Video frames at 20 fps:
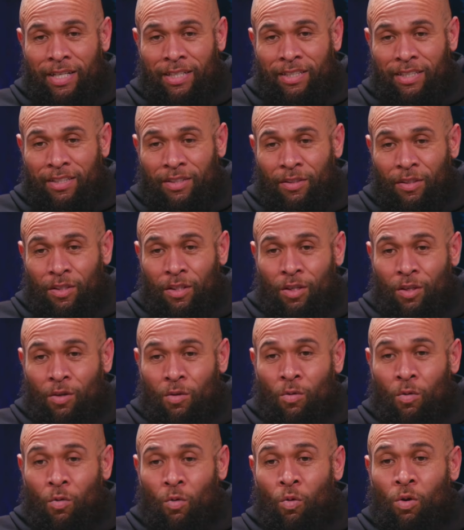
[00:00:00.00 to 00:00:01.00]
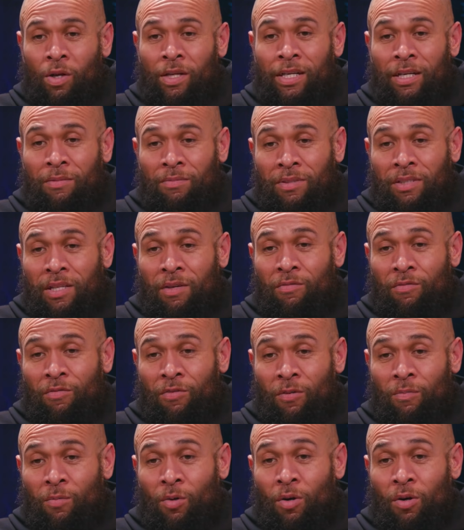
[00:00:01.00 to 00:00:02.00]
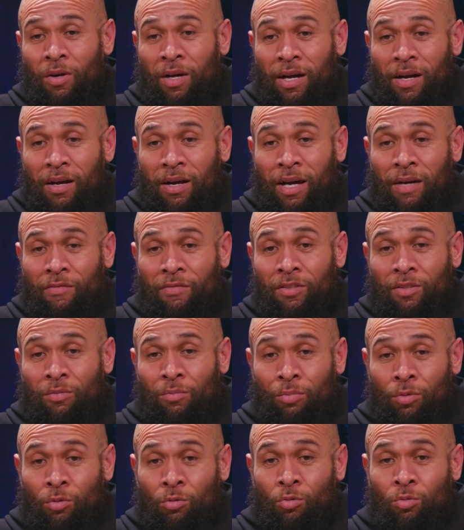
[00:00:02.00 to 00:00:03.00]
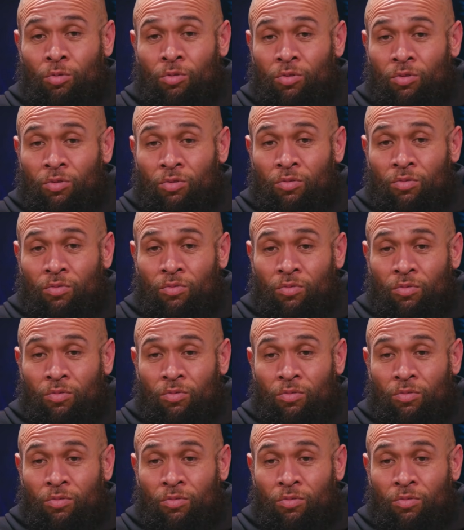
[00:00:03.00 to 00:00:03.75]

And all of them stem from not having the balls